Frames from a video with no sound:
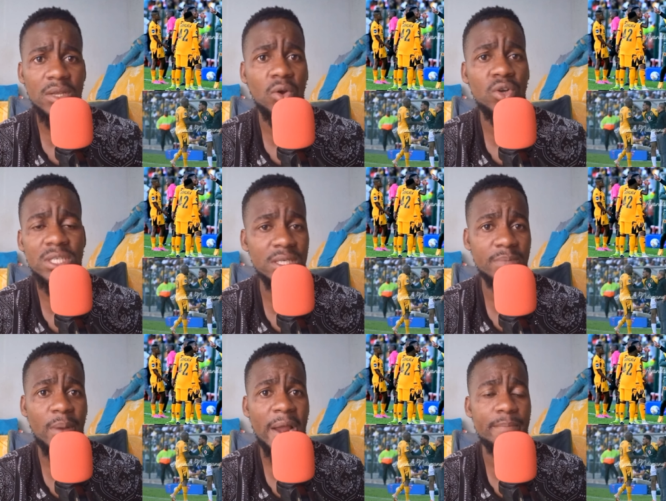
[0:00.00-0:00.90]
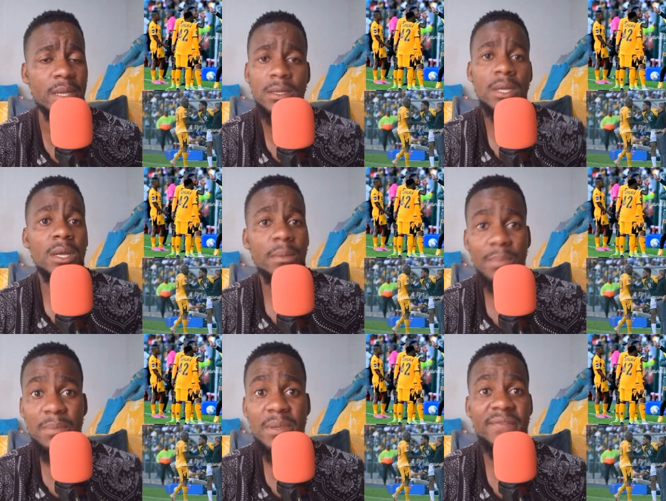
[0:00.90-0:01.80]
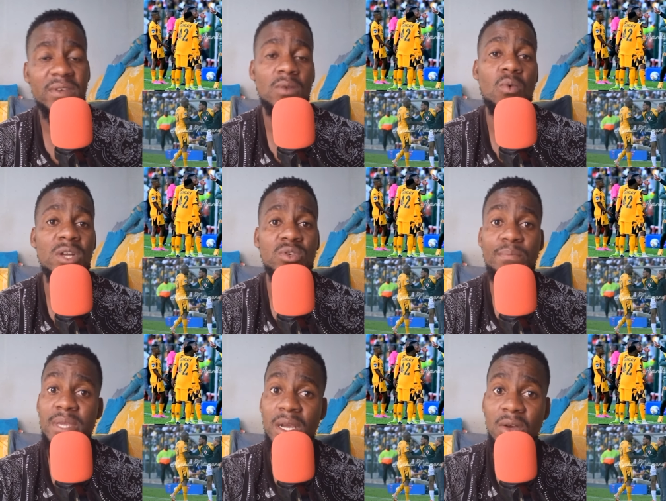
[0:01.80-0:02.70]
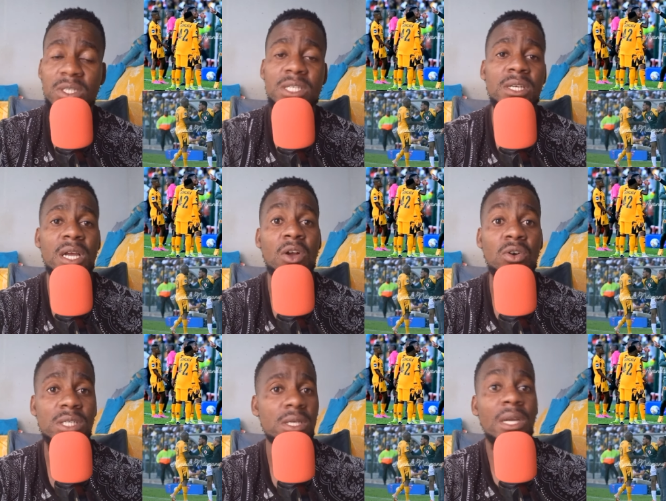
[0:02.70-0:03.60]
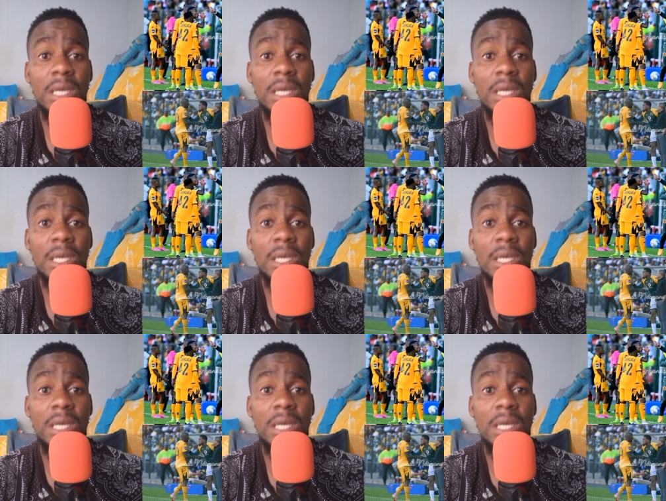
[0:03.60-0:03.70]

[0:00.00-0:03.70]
the coaching department maybe if he can want to be a coaching a coach